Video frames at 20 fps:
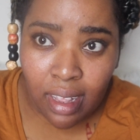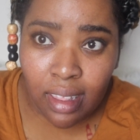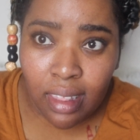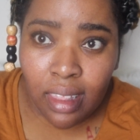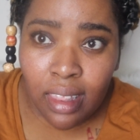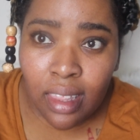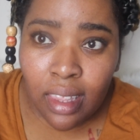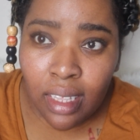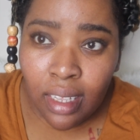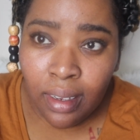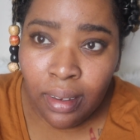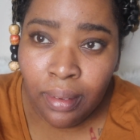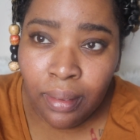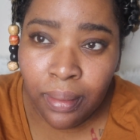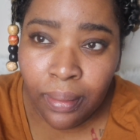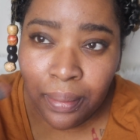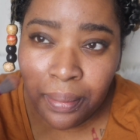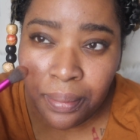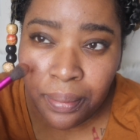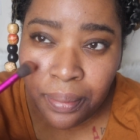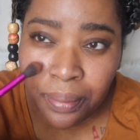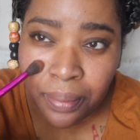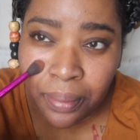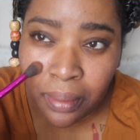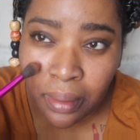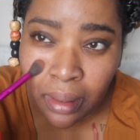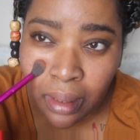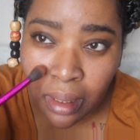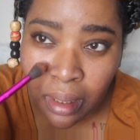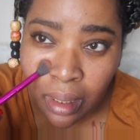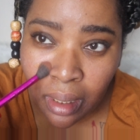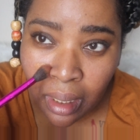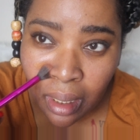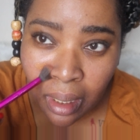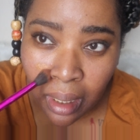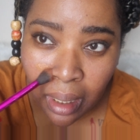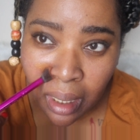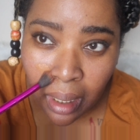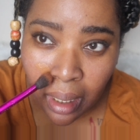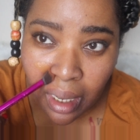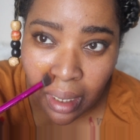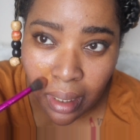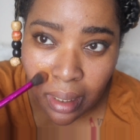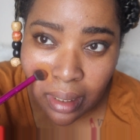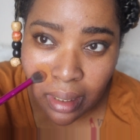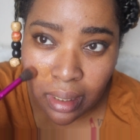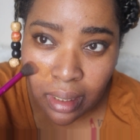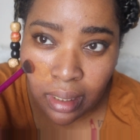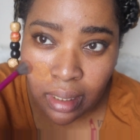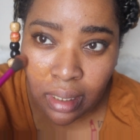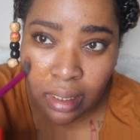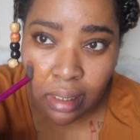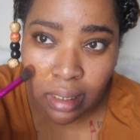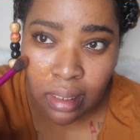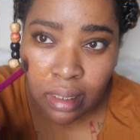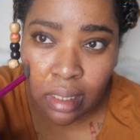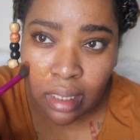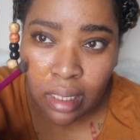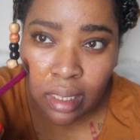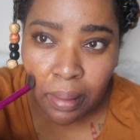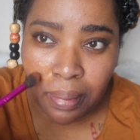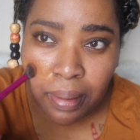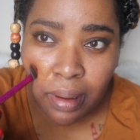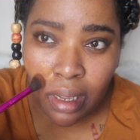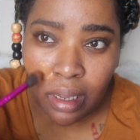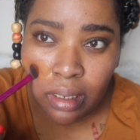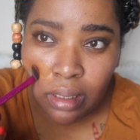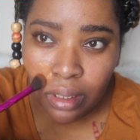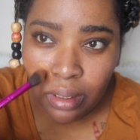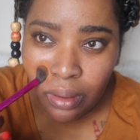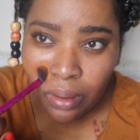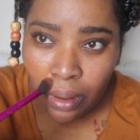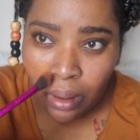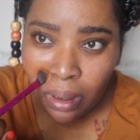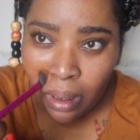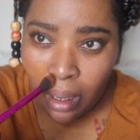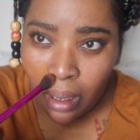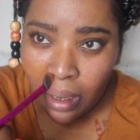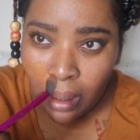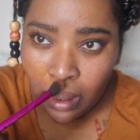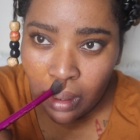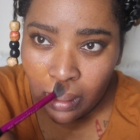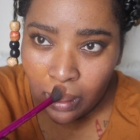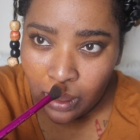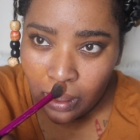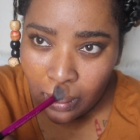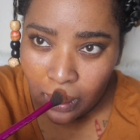It allowed me to get a flawless